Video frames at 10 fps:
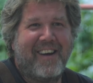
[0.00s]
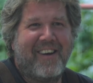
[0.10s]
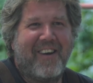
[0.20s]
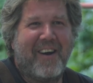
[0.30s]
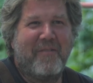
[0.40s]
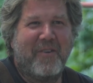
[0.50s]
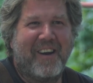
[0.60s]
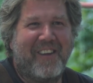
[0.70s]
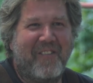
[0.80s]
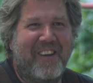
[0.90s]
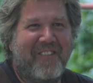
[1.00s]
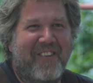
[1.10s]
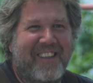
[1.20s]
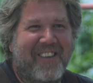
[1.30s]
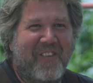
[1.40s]
or I convinced
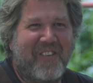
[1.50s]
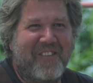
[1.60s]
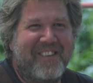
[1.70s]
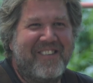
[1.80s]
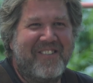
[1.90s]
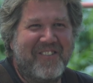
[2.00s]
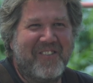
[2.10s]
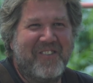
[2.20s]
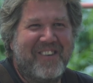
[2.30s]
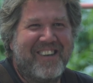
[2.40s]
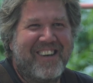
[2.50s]
myself it was true.